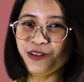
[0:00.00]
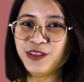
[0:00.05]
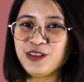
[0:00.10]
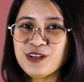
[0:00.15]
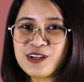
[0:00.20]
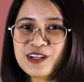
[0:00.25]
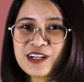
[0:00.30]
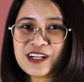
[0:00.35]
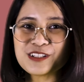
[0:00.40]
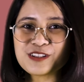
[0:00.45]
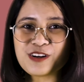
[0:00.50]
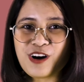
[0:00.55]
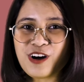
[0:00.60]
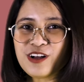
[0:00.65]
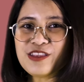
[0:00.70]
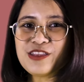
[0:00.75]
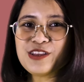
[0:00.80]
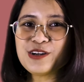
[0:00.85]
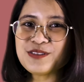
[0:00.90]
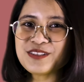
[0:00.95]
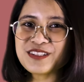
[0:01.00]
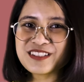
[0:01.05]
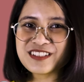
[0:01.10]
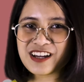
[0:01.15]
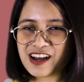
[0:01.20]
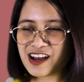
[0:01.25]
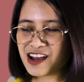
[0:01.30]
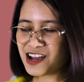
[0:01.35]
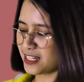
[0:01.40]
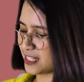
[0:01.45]
look at all those
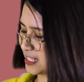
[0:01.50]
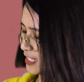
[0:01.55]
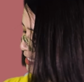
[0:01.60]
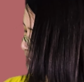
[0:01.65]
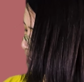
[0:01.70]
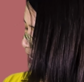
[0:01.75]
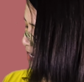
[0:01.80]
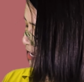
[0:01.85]
dots.